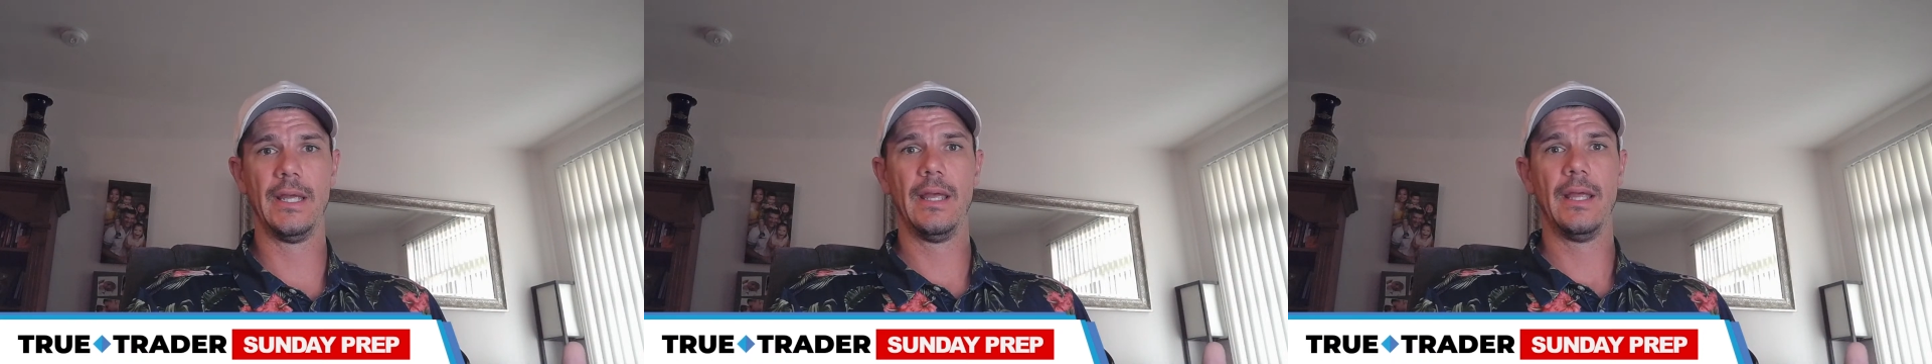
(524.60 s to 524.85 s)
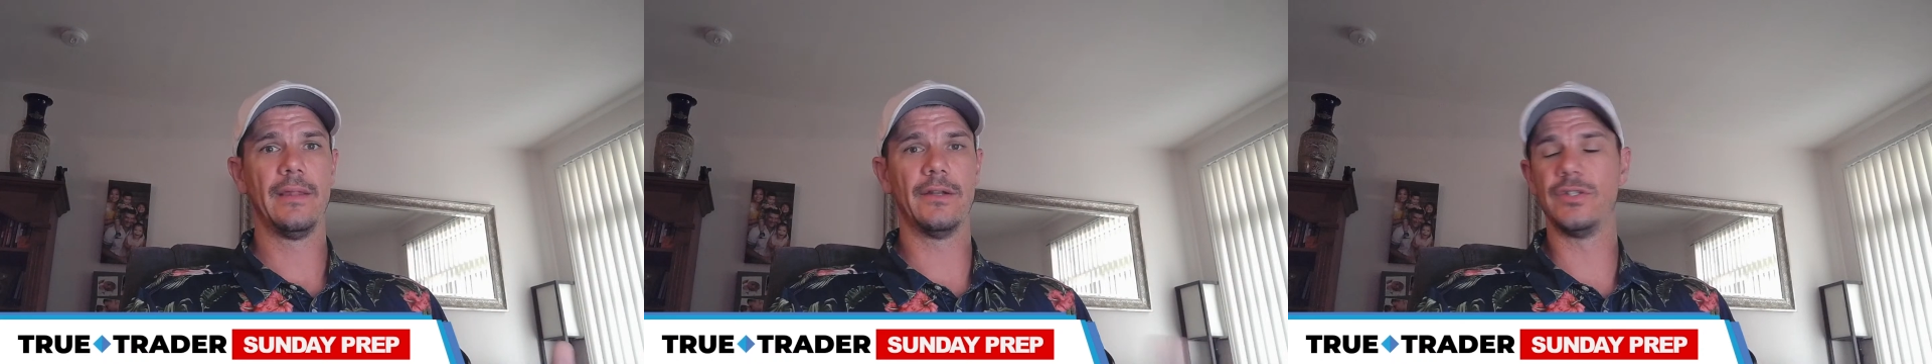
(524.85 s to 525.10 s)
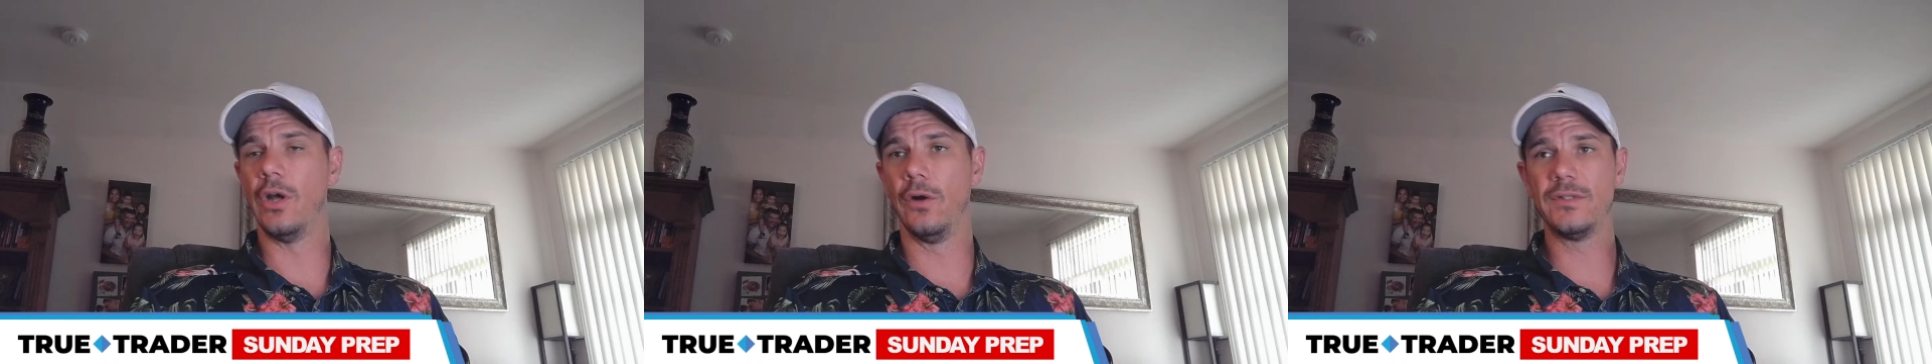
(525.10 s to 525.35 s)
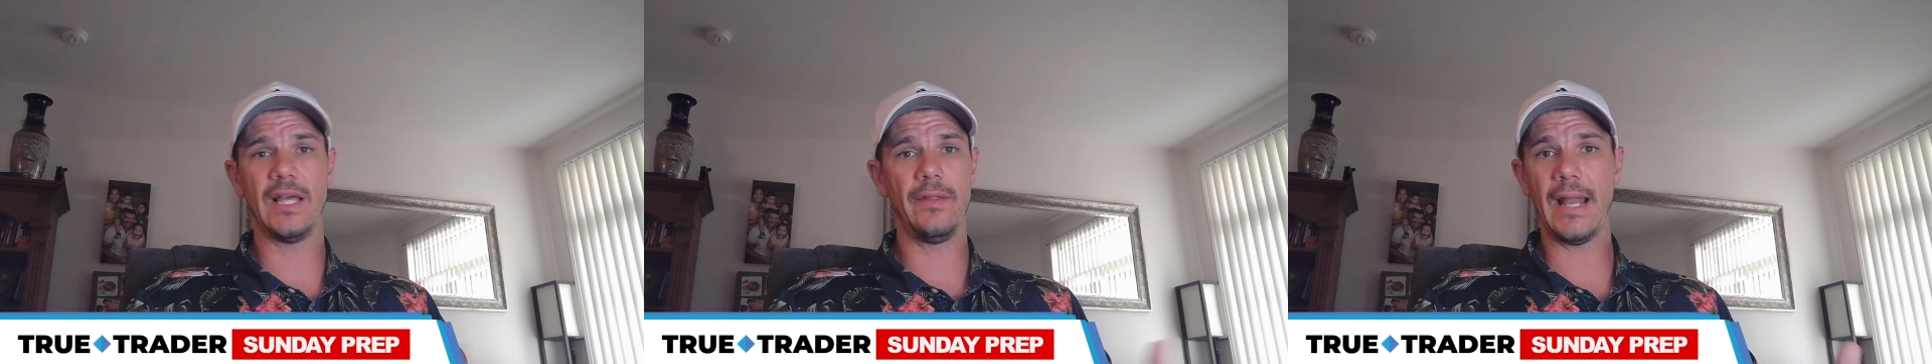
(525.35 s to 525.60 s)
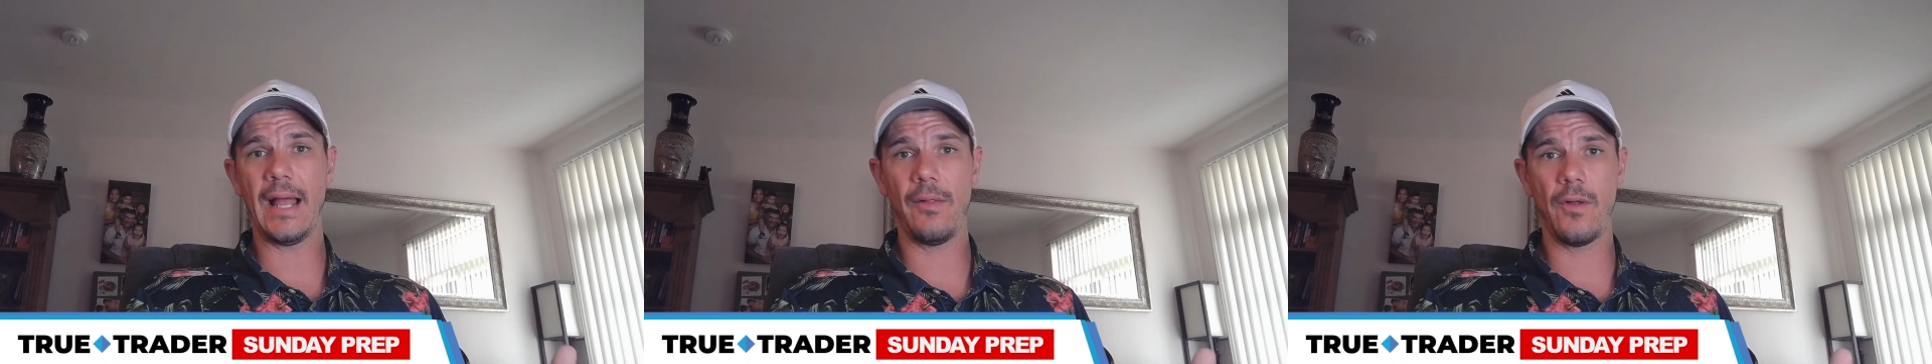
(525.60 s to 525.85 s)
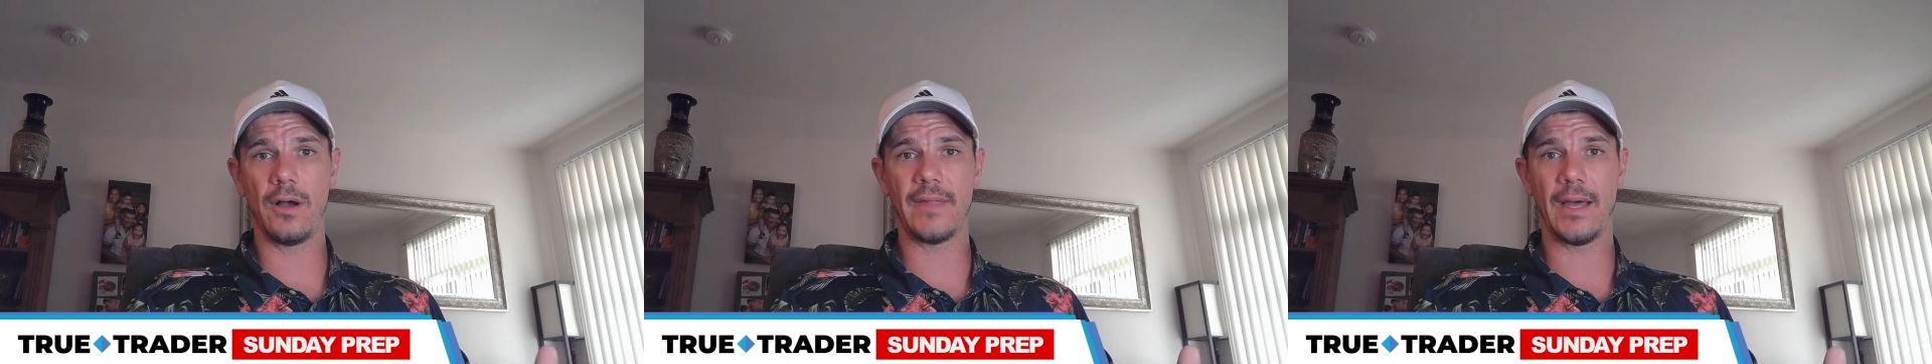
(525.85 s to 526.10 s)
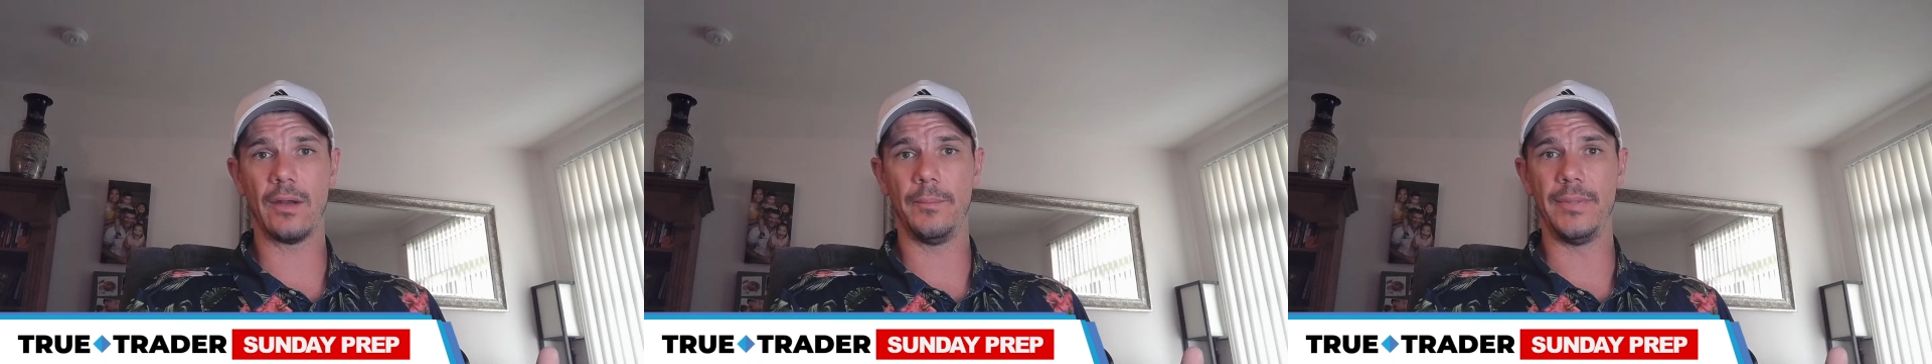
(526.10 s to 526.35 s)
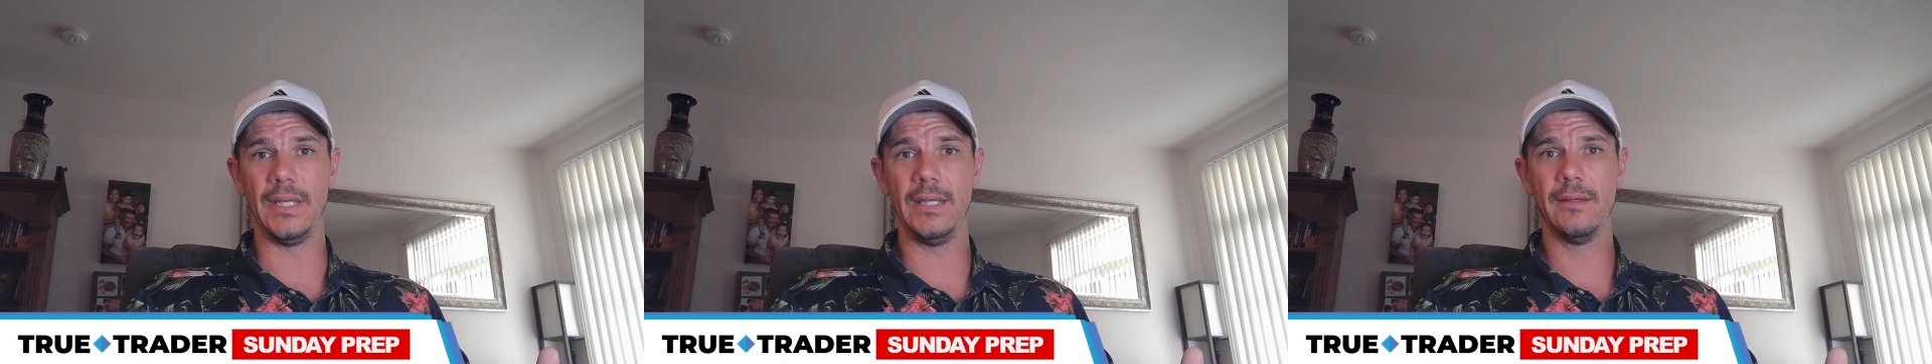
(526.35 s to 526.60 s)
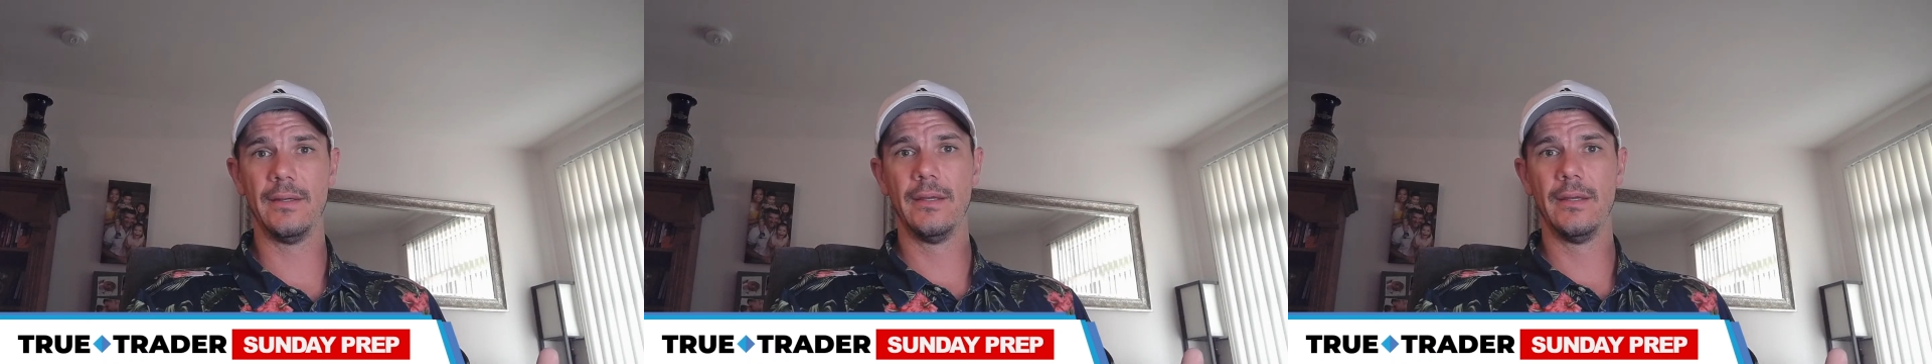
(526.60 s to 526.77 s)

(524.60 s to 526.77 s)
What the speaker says: There's no telling how long that'll be.